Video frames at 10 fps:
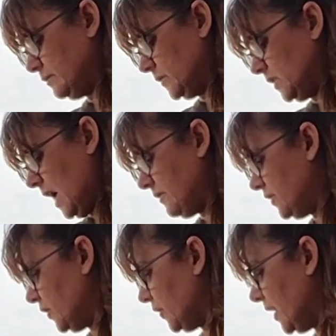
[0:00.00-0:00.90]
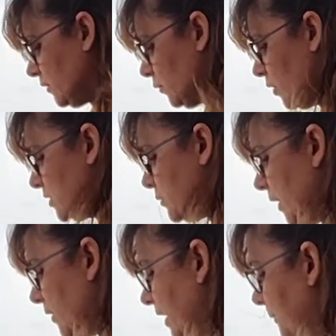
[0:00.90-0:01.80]
lavender, and
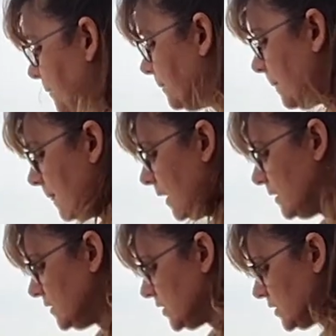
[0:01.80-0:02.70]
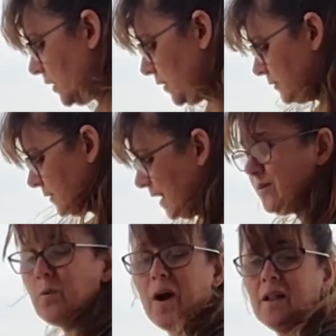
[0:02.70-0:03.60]
rosemary. So,
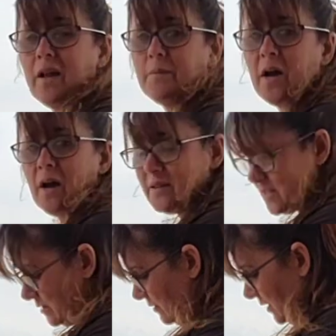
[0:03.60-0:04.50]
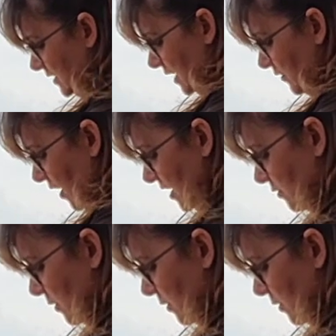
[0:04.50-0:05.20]
and while I'm not, Xavier asked